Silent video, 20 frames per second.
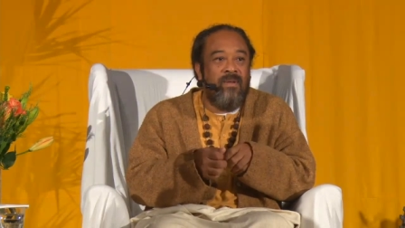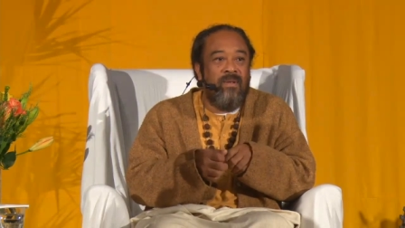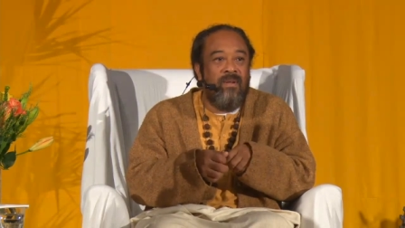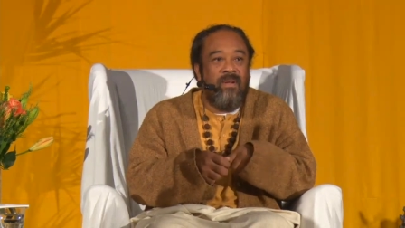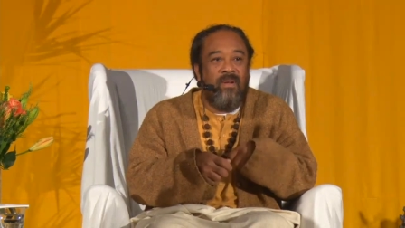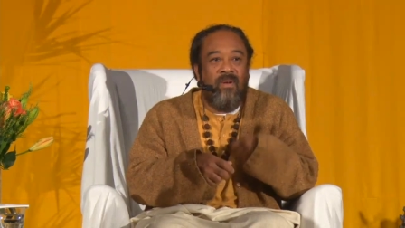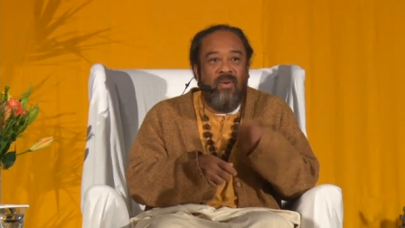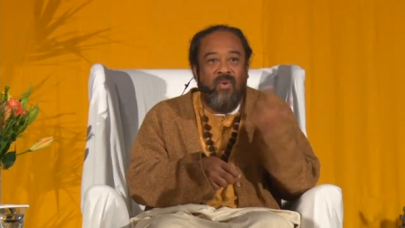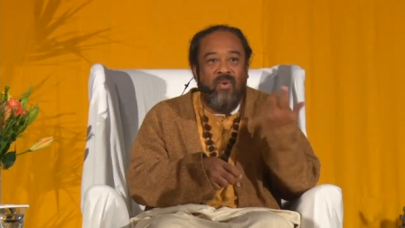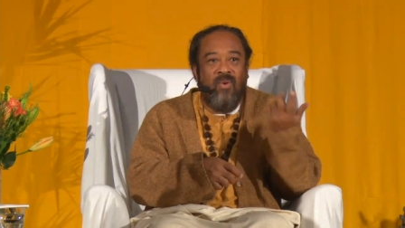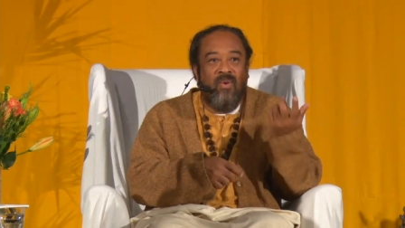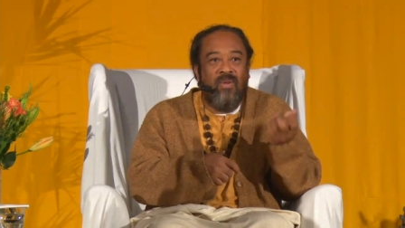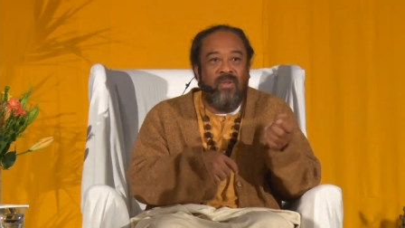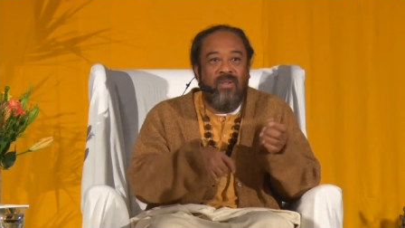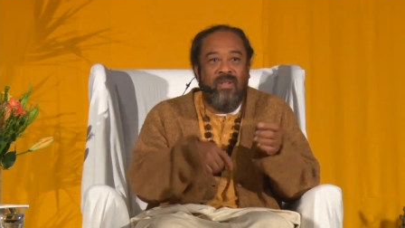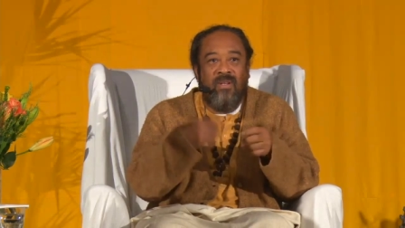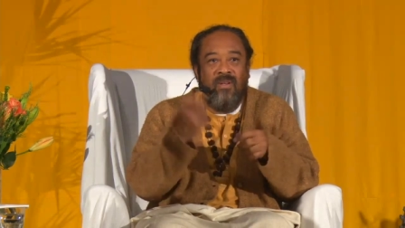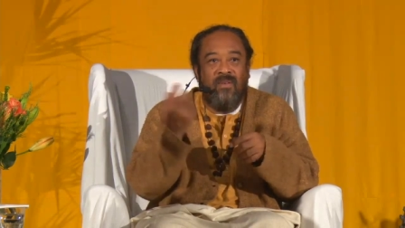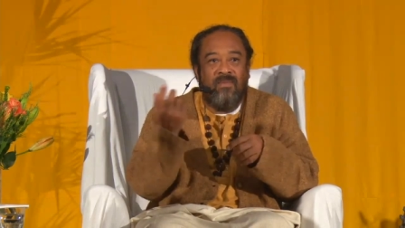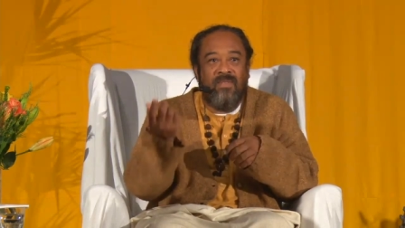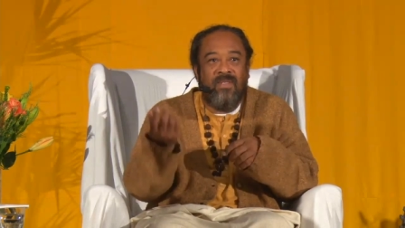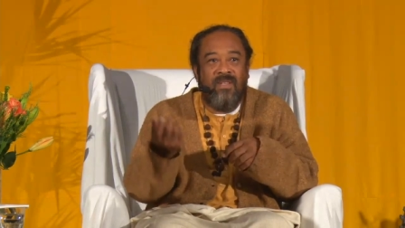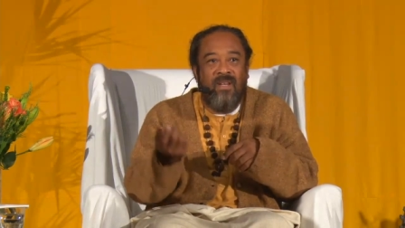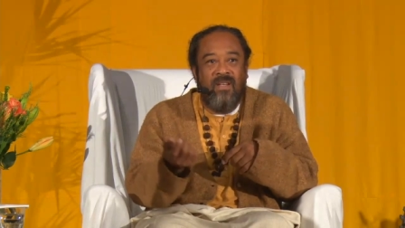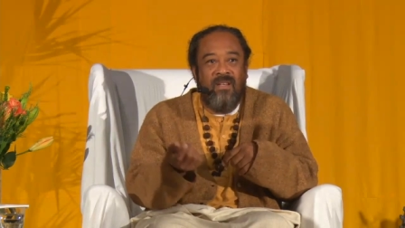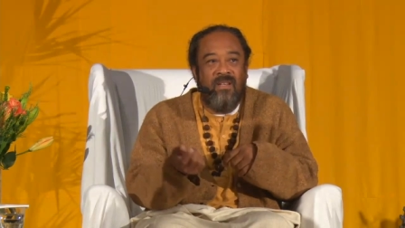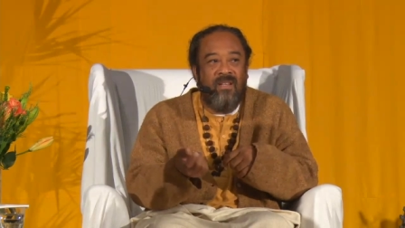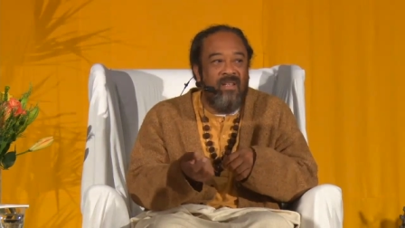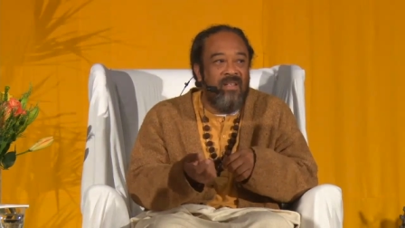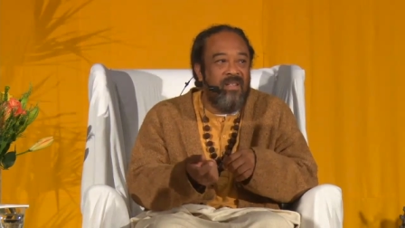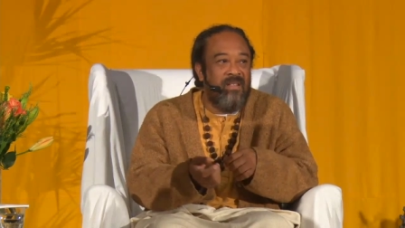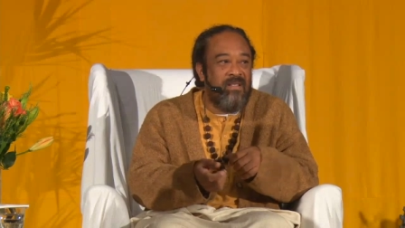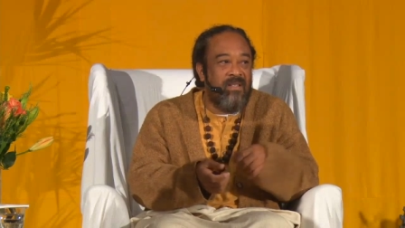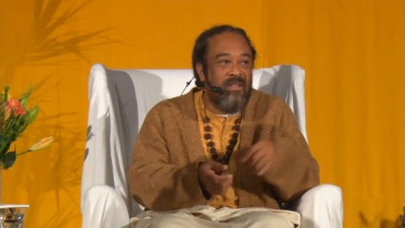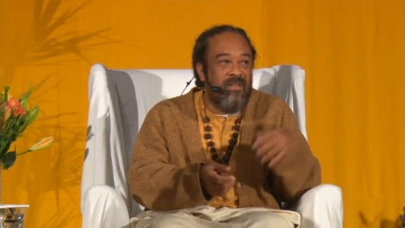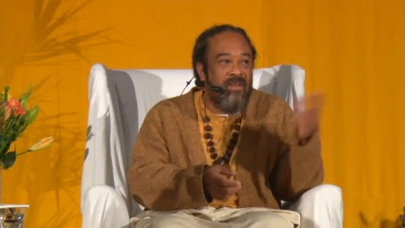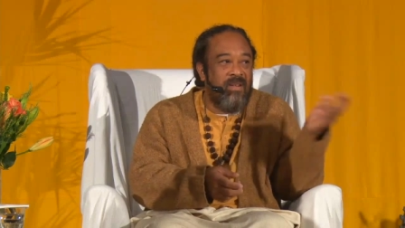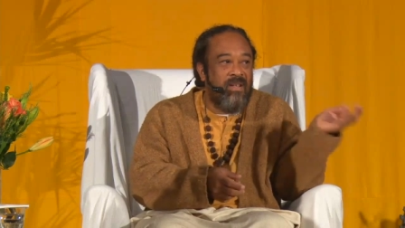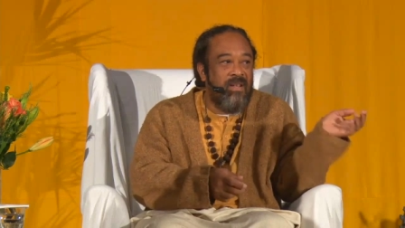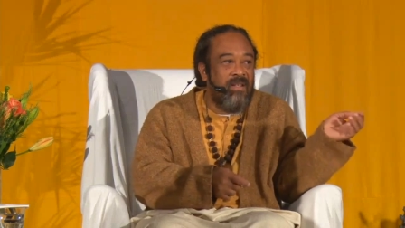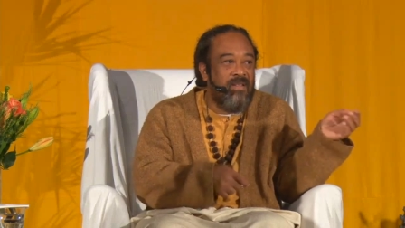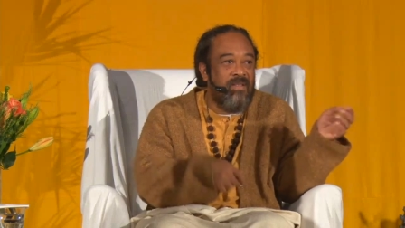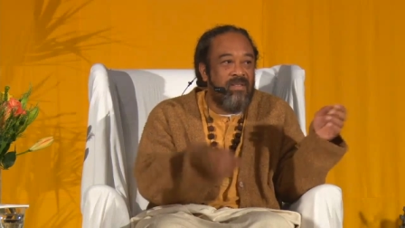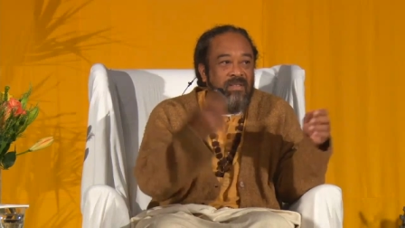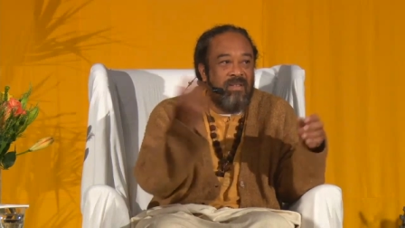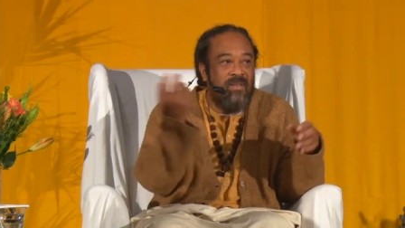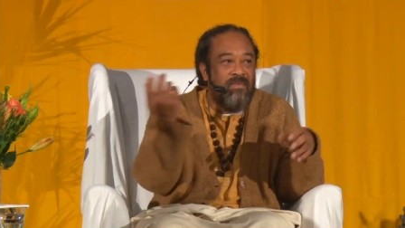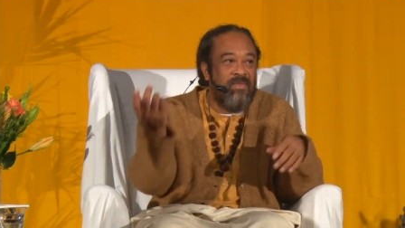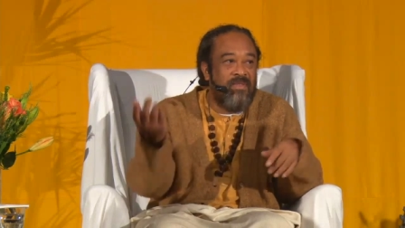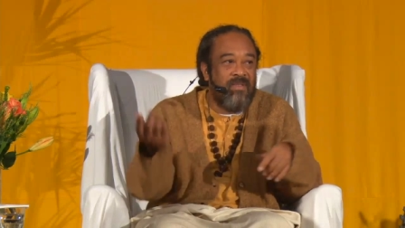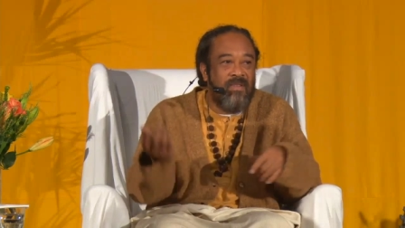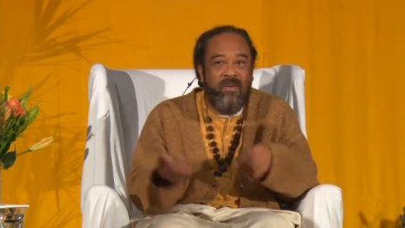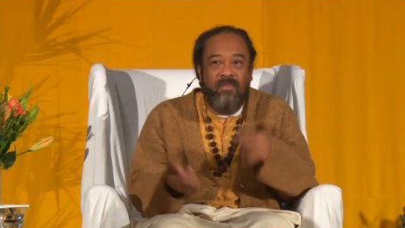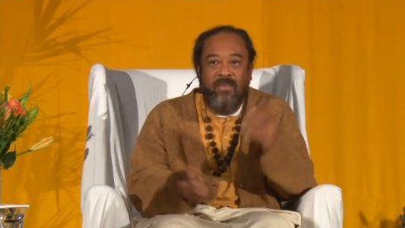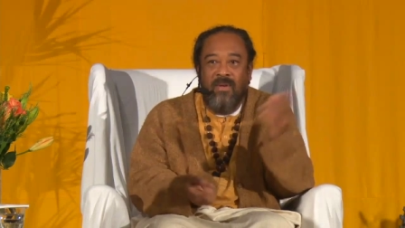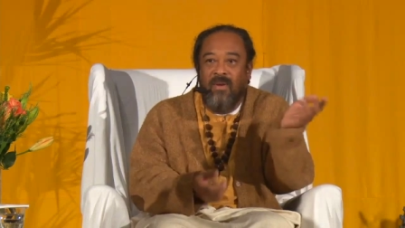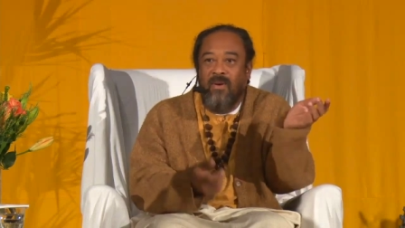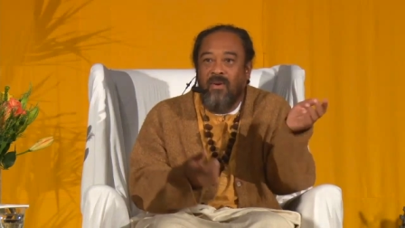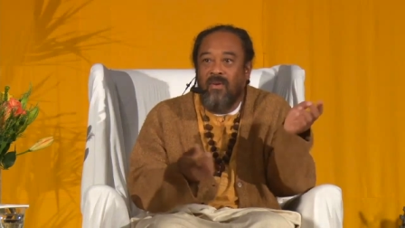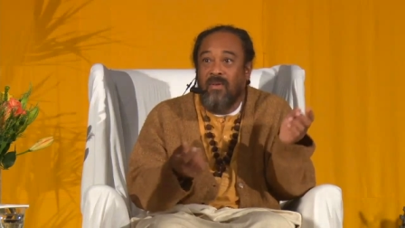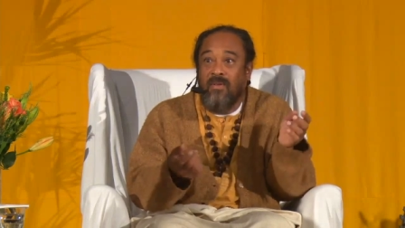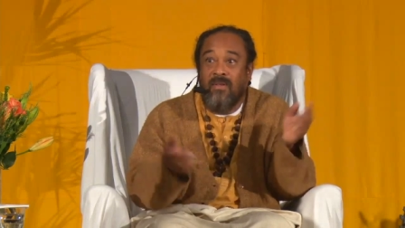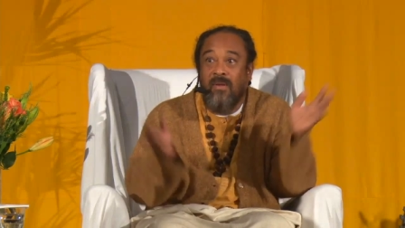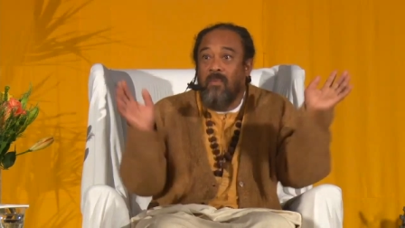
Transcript: a little old tin of sardines and all kind of stuff is coming out.